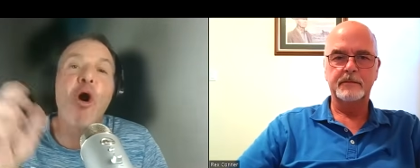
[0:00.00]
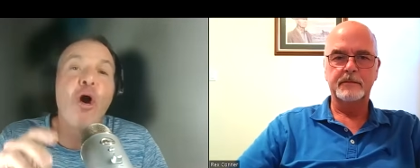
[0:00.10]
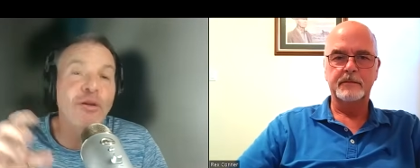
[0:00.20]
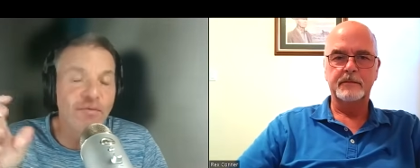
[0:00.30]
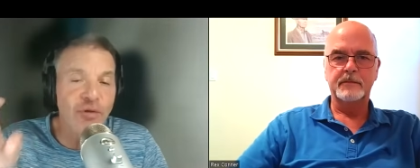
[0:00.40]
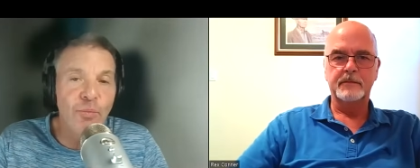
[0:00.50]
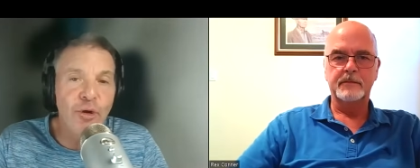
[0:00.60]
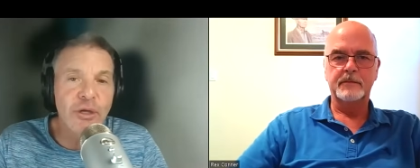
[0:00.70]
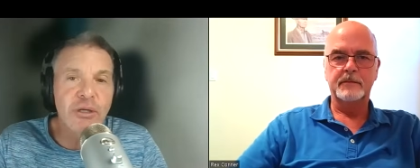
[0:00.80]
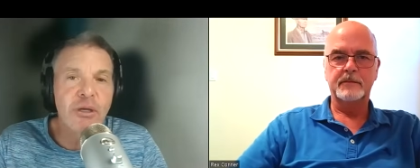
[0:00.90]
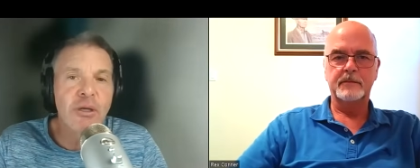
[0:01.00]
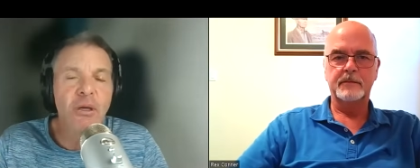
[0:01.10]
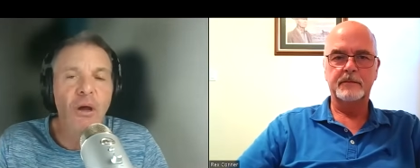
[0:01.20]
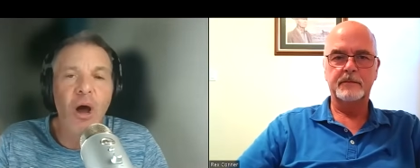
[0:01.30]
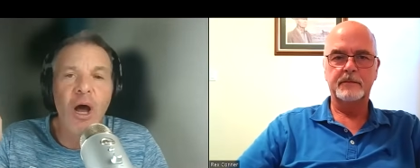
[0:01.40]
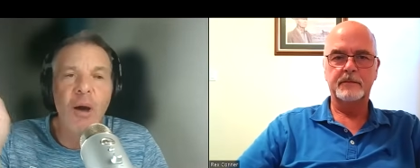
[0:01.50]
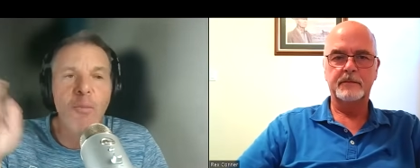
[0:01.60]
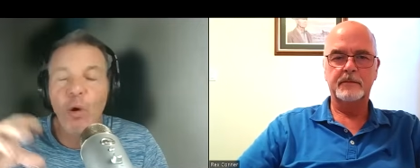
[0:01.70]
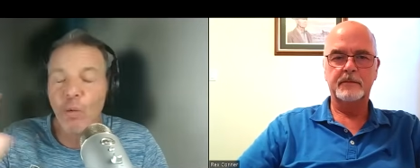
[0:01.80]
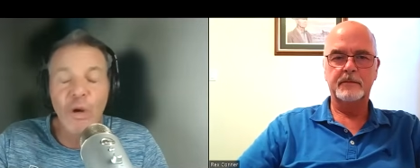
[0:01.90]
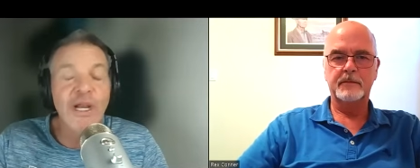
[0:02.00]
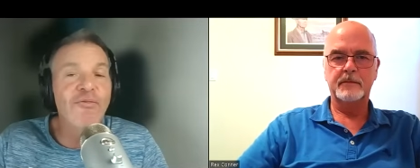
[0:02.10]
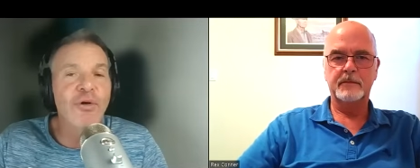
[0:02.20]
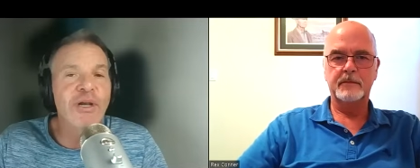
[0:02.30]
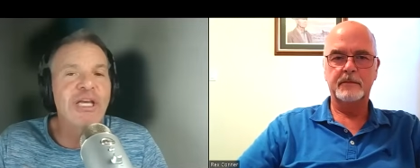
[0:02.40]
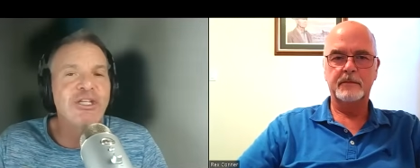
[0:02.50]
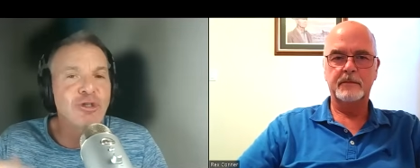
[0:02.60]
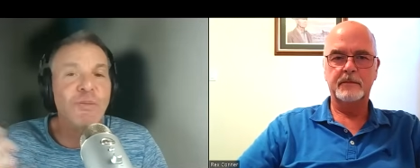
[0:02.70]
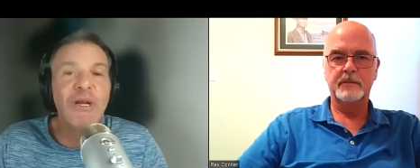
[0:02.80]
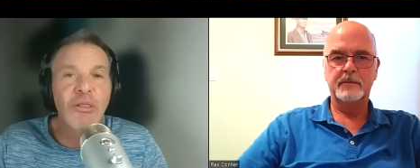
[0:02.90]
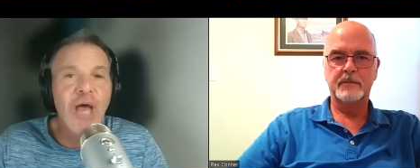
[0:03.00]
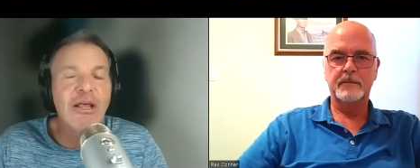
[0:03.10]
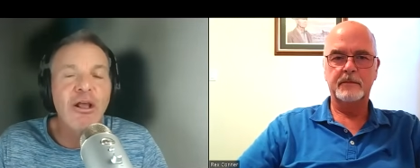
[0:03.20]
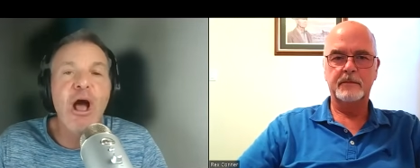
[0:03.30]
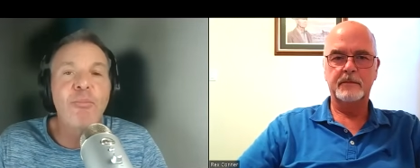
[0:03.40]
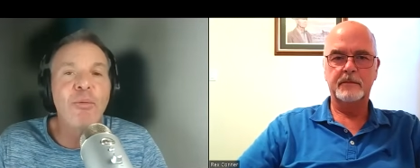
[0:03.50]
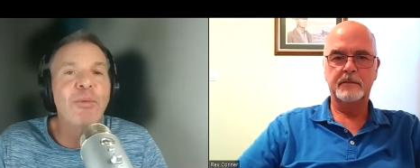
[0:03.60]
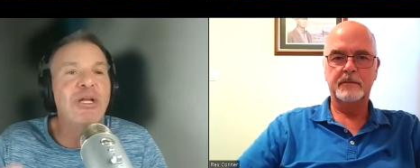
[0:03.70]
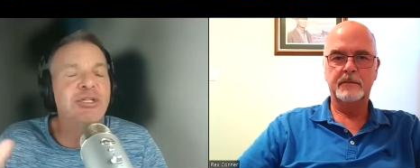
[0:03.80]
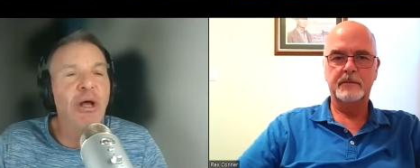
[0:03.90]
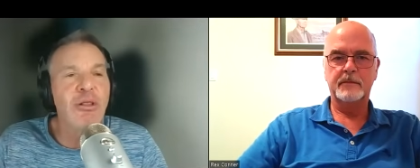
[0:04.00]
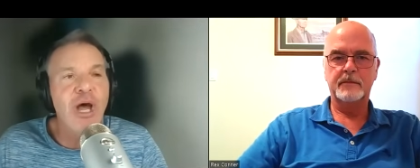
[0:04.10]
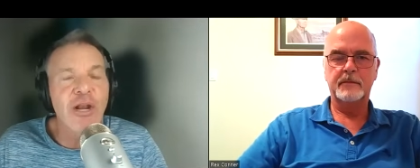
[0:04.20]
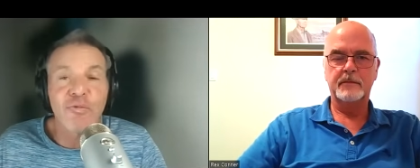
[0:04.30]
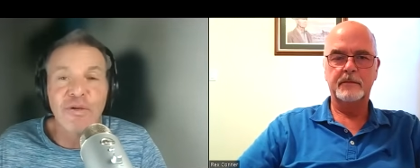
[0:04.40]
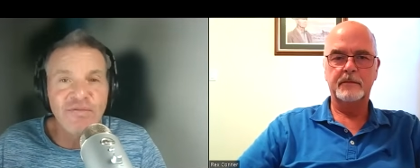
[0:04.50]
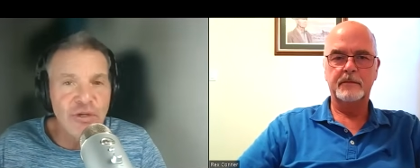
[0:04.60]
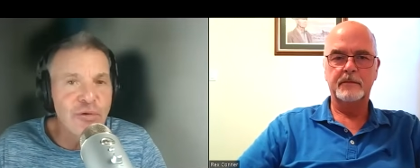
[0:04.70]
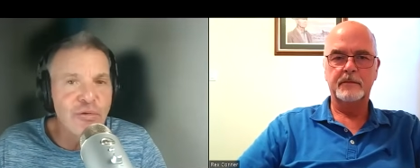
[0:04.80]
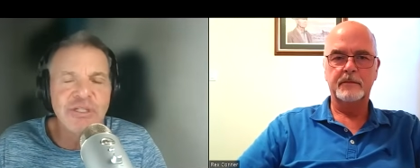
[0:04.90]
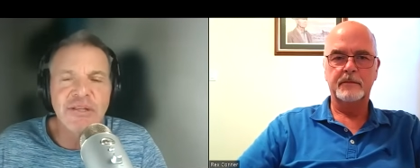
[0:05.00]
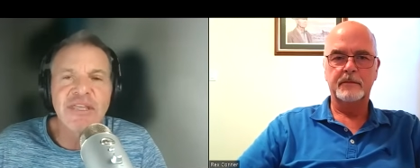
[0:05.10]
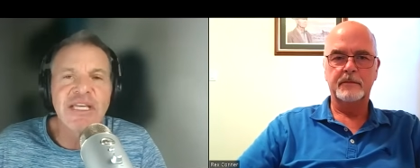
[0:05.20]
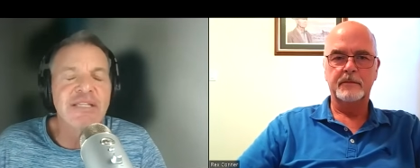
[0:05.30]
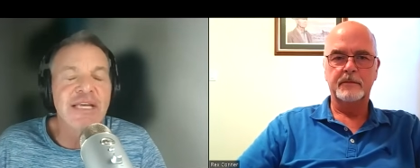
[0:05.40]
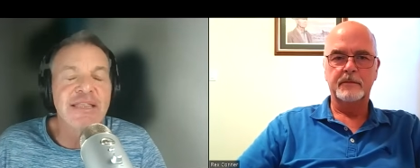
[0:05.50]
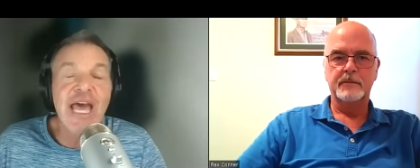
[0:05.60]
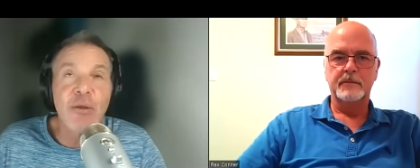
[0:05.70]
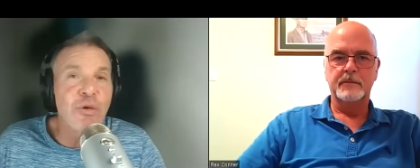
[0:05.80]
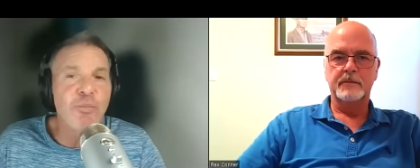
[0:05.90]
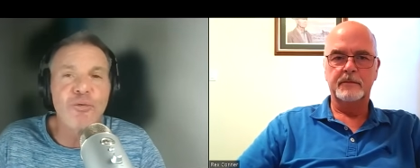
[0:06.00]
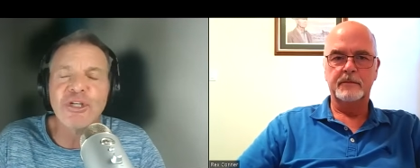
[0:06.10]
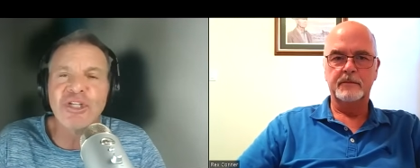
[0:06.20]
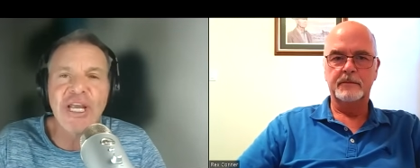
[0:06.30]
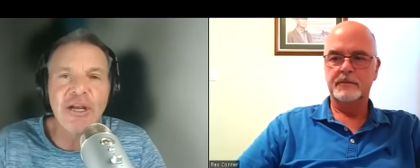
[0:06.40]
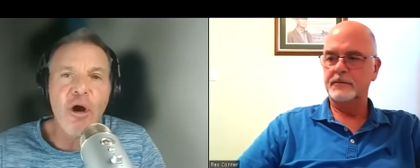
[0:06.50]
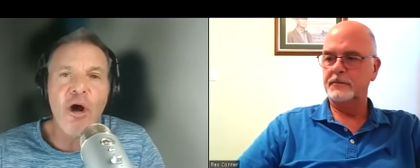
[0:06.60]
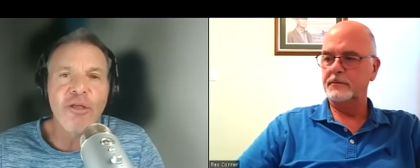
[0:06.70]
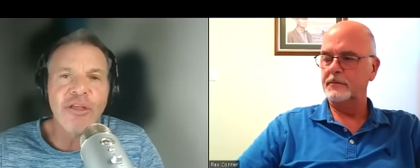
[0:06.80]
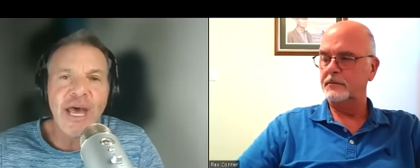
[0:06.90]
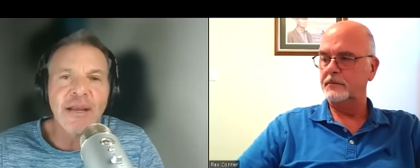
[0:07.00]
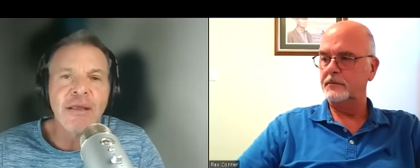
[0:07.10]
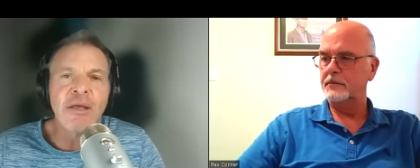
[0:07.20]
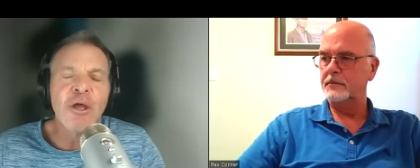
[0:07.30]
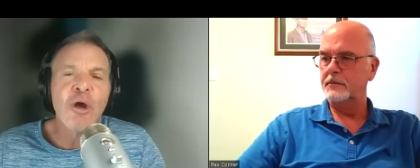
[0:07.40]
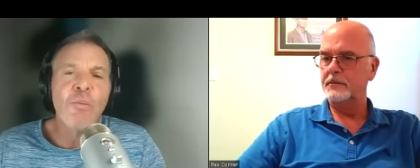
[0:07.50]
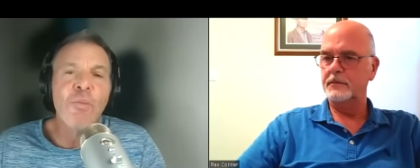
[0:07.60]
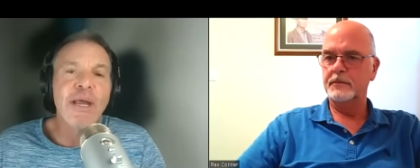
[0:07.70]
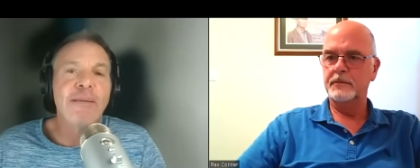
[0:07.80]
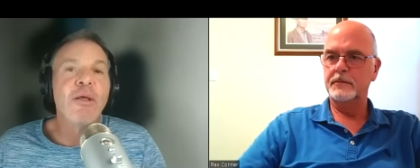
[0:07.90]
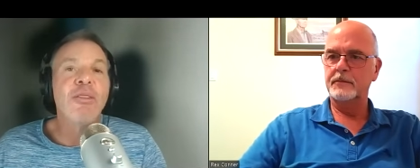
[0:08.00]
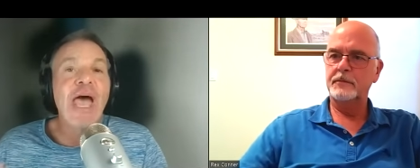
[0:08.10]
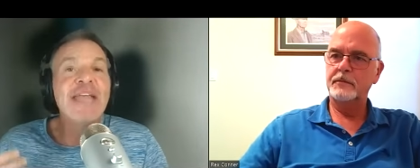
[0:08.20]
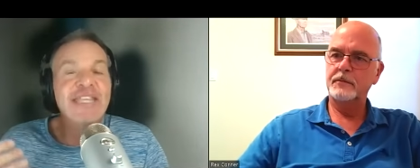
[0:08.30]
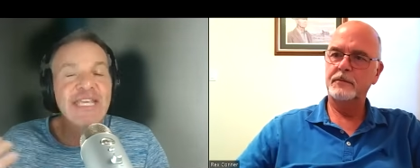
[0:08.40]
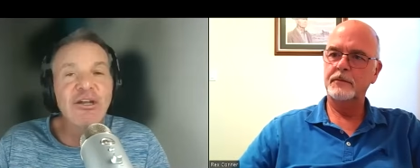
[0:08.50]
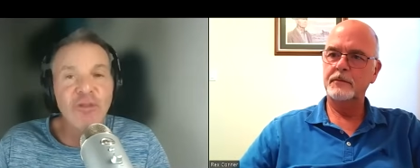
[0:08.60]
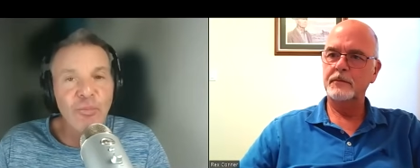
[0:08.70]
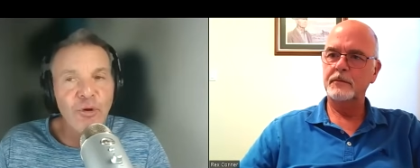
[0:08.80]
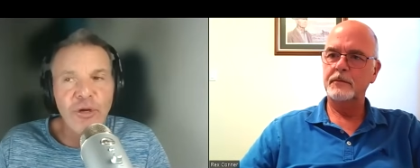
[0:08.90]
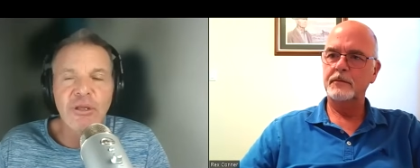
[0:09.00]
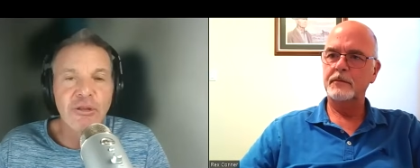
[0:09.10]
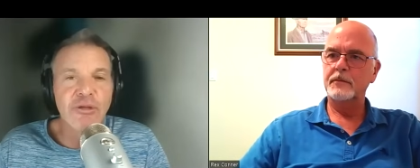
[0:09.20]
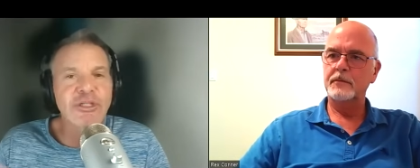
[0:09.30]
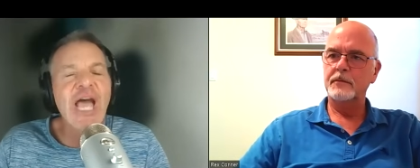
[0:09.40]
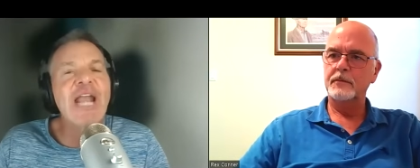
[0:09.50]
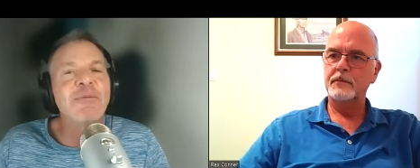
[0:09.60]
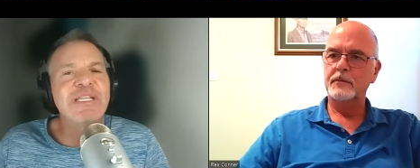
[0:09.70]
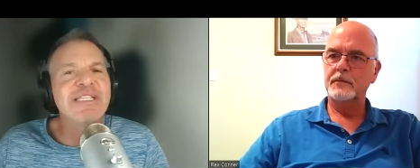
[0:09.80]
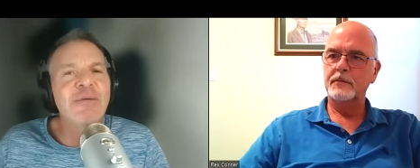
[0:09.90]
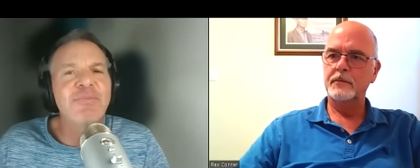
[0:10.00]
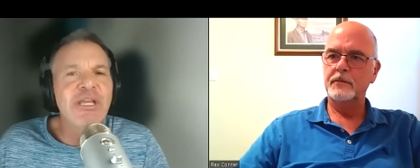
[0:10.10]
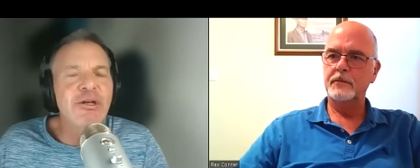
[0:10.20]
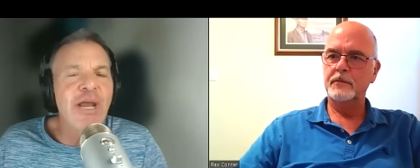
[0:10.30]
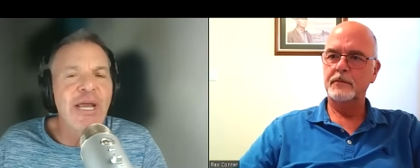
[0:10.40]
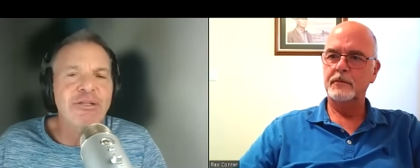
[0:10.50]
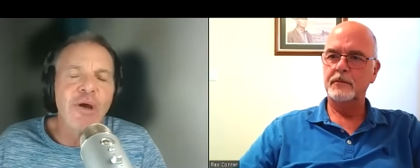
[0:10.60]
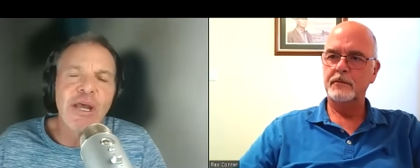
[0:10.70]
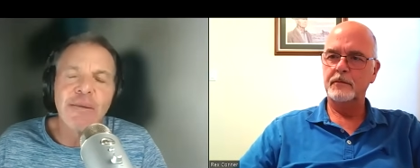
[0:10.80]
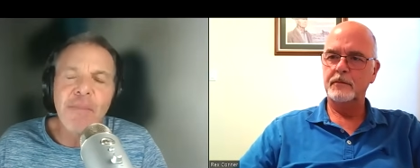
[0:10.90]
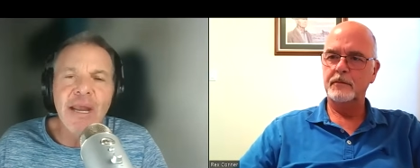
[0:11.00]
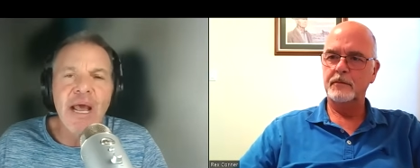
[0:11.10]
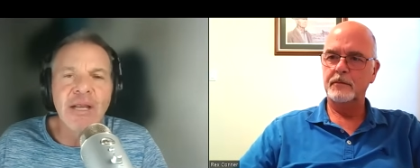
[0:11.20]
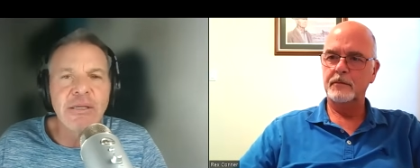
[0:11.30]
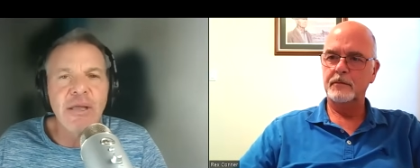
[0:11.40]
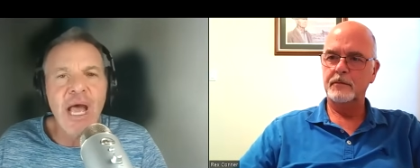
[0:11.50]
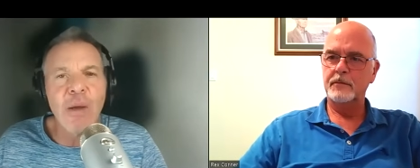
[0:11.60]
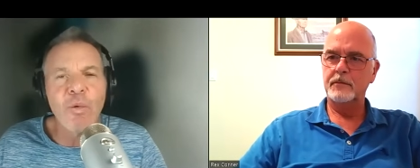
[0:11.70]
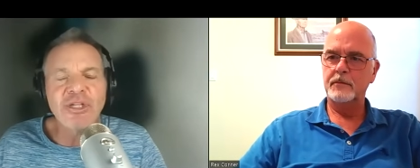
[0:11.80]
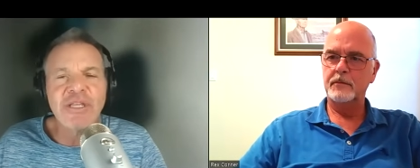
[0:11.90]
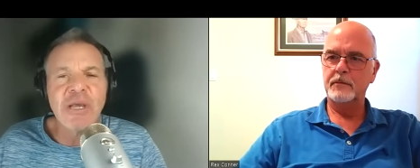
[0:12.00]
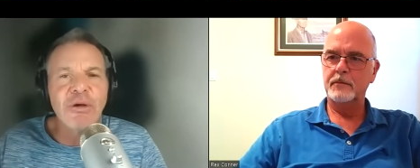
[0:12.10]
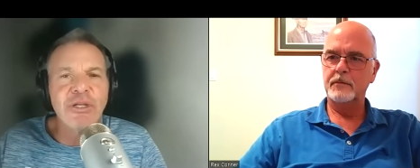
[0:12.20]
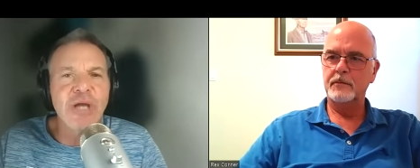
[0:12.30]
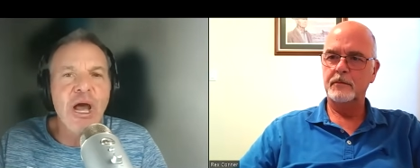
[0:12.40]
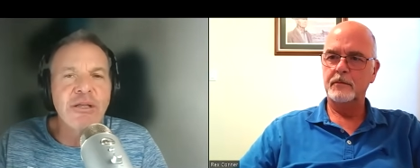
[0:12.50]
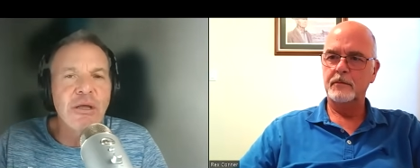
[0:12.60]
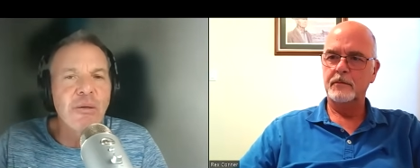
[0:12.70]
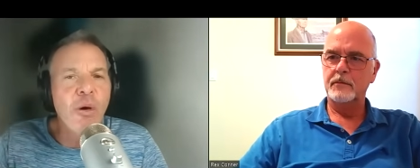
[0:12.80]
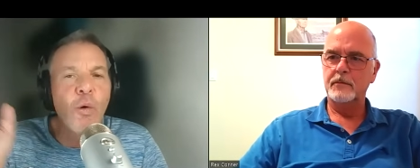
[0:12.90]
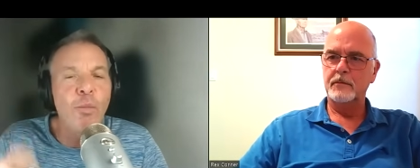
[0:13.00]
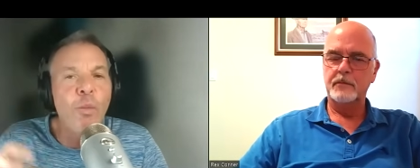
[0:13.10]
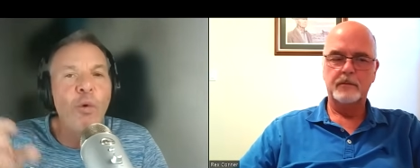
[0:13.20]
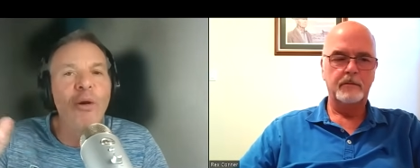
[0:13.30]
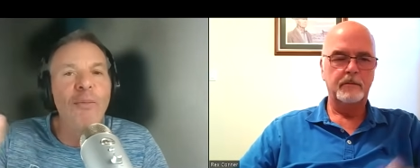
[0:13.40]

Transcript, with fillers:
Speaker 1: part of the book, or whatever it is. There's been a lot of compliments, a lot of reviews, and things like that, and we appreciate all that. But at the end of the book, there's got to be something in your head that's like, man, I wish they would have talked or more